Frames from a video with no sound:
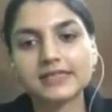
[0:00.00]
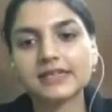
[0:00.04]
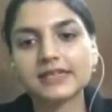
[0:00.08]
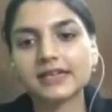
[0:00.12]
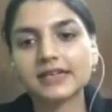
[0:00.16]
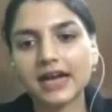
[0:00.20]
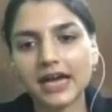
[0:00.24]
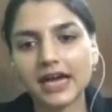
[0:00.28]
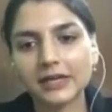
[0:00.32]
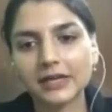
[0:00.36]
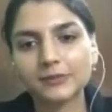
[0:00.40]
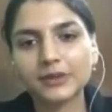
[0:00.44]
Sir,
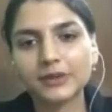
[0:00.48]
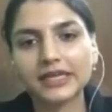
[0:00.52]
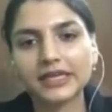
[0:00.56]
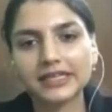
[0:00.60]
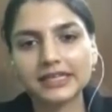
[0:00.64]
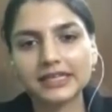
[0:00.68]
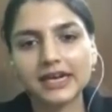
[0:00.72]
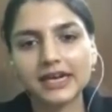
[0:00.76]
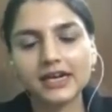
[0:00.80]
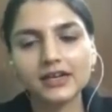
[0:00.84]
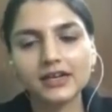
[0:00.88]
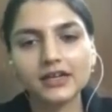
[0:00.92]

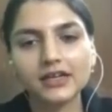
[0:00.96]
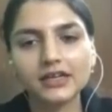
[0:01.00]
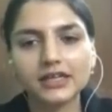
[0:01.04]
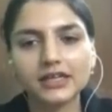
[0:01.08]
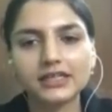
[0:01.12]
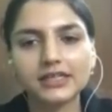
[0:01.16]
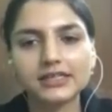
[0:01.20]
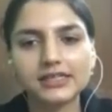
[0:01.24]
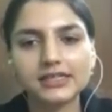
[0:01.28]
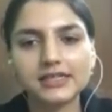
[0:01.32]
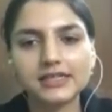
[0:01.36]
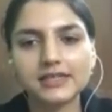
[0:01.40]
Kalbelia,
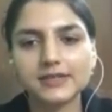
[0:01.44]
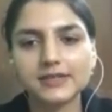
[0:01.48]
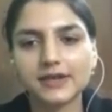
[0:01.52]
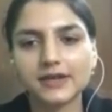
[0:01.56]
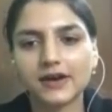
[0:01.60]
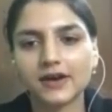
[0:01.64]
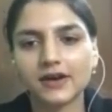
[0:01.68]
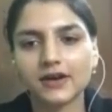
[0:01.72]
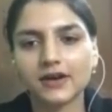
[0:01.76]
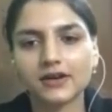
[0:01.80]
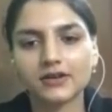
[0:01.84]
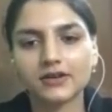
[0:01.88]
it is
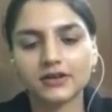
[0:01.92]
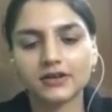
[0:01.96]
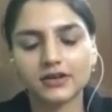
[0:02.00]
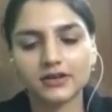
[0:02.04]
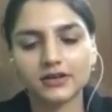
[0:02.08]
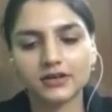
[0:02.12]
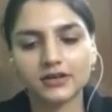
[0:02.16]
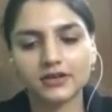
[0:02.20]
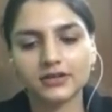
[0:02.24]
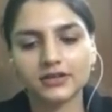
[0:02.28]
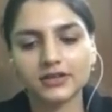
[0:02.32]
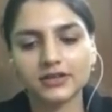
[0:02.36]

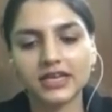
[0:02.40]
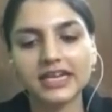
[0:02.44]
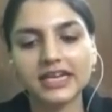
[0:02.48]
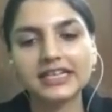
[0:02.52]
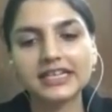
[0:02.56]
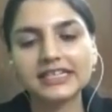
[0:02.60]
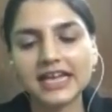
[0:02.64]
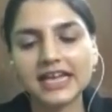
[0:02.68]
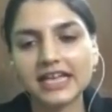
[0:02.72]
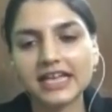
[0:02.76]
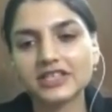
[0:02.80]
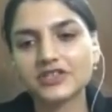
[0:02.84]

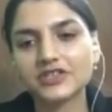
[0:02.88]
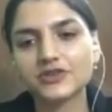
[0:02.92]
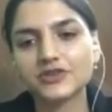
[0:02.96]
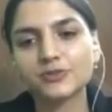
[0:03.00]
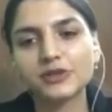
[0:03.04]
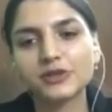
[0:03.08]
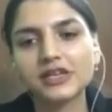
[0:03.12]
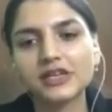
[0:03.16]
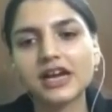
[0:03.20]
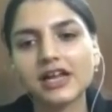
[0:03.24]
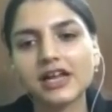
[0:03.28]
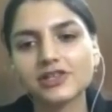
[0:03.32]

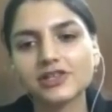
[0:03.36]
intangible